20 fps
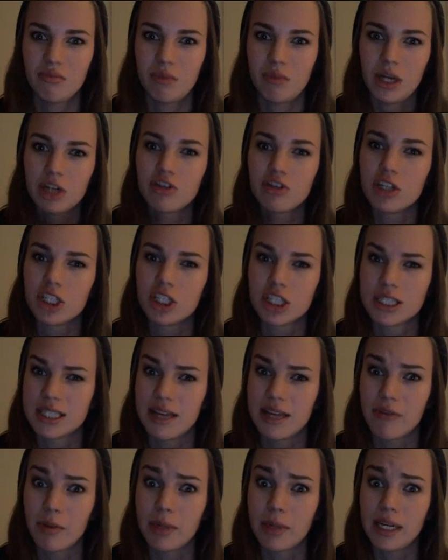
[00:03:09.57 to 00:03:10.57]
penetration's
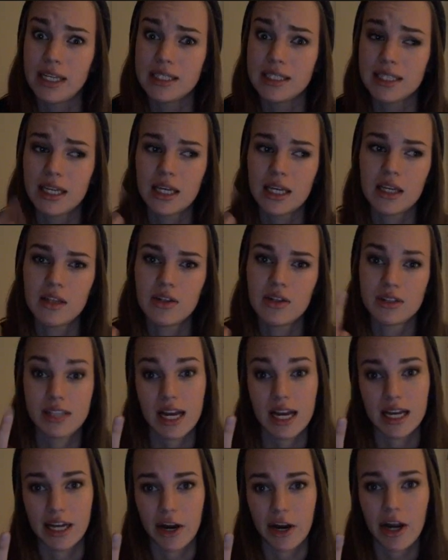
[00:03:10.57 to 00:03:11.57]
never been easy. There's
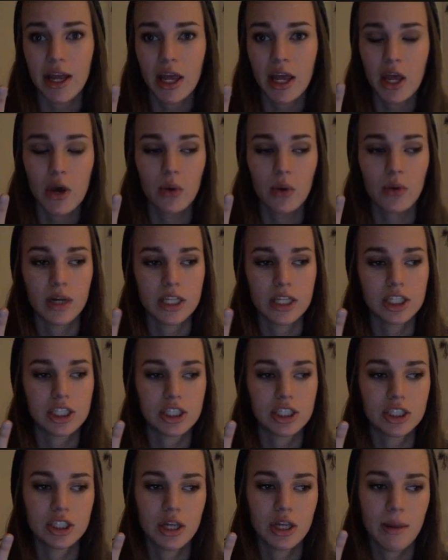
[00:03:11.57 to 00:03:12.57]
secondary,
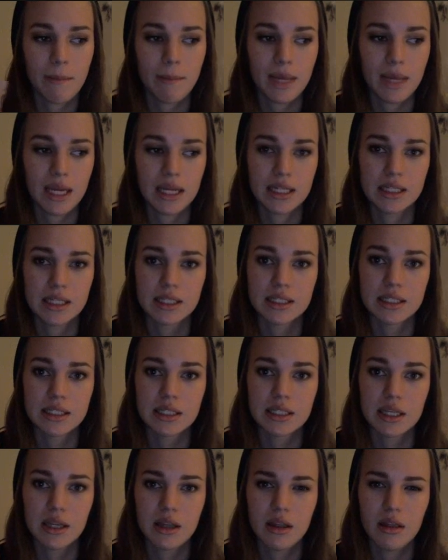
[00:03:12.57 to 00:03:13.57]
which
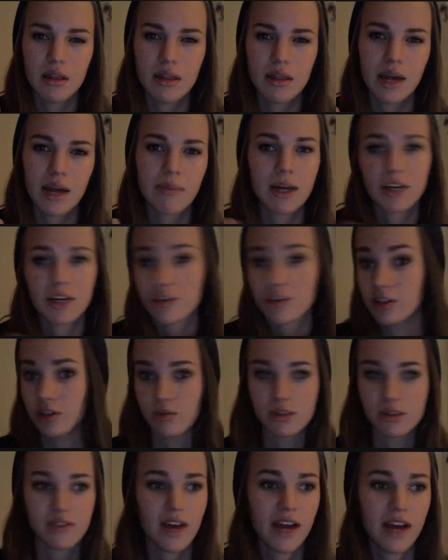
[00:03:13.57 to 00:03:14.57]
means that
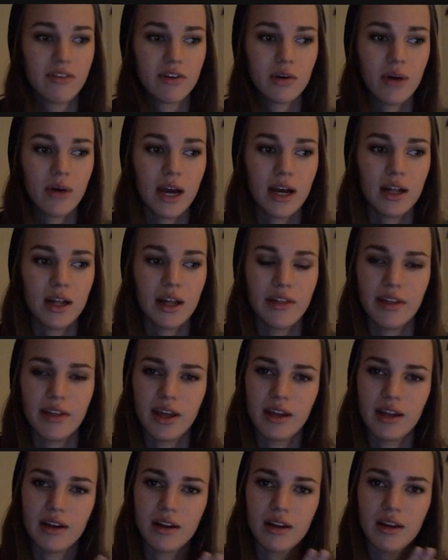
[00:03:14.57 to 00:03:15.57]
penetration was fine for a while, and
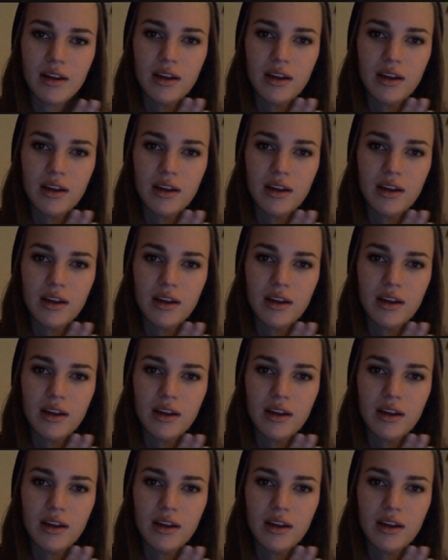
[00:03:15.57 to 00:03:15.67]
then